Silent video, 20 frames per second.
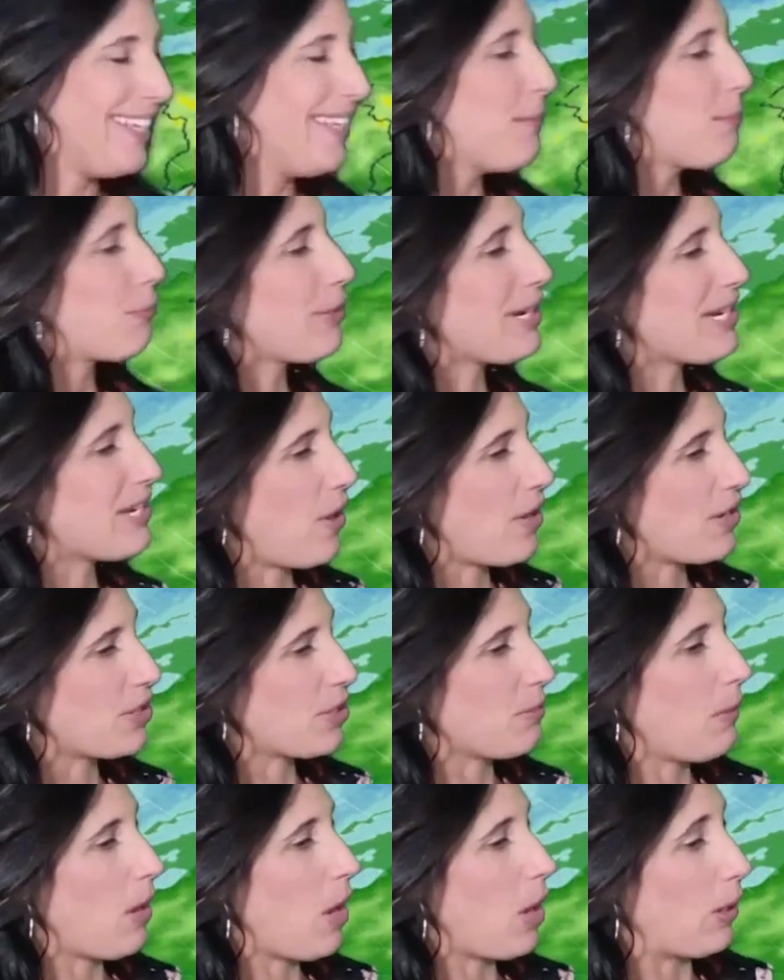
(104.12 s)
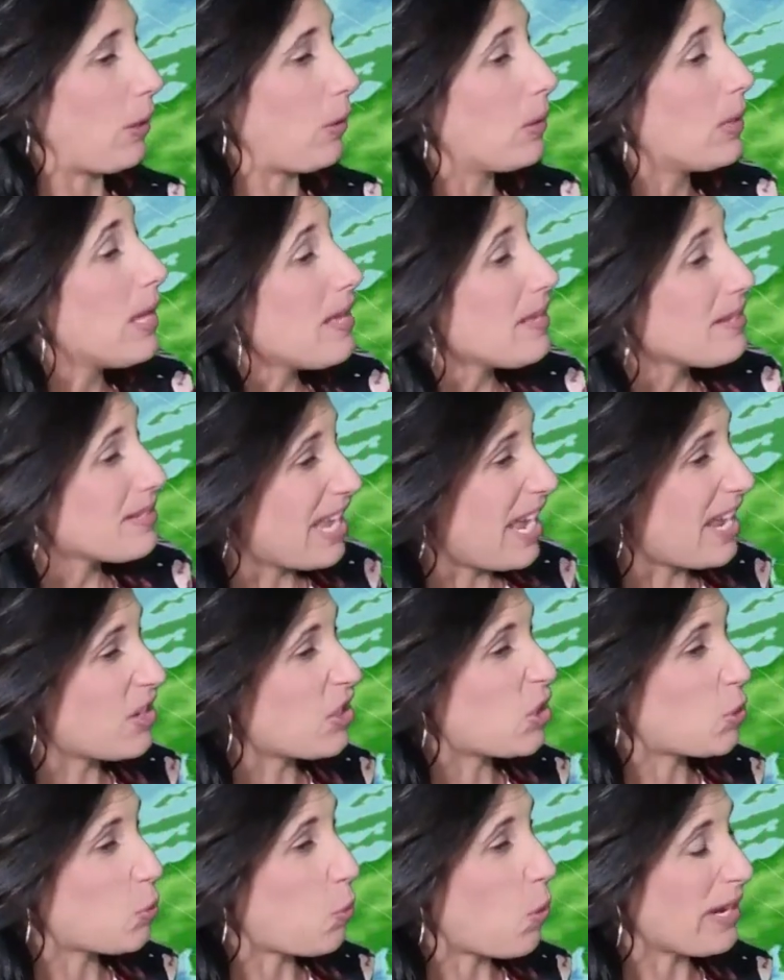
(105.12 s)
pre-dawn tomorrow.
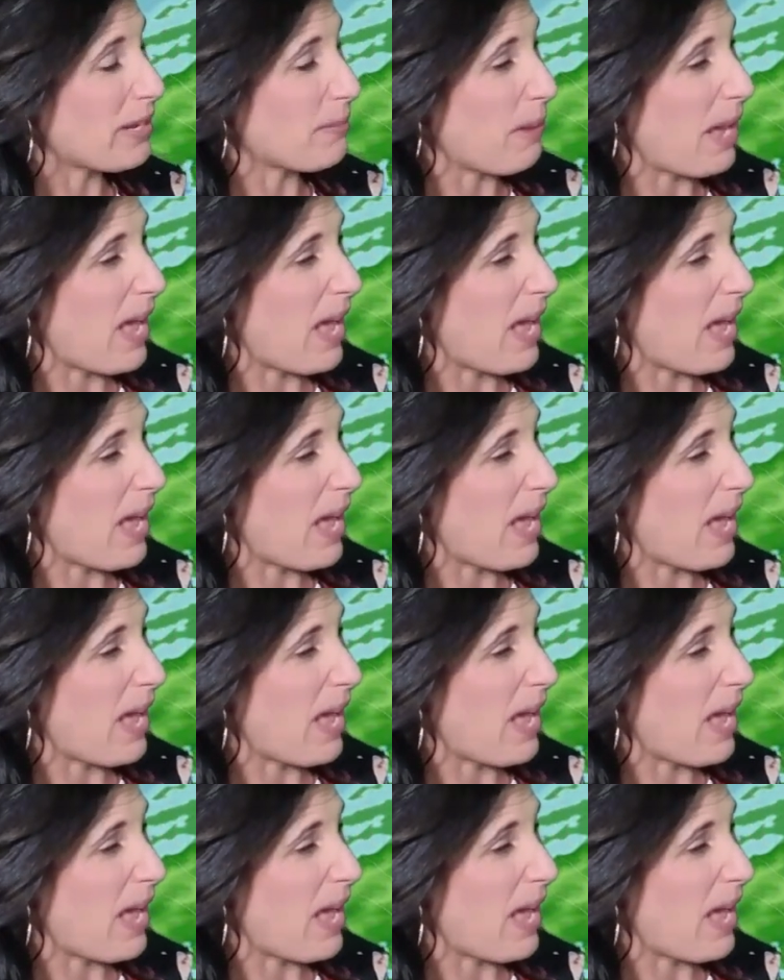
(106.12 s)
10 to 20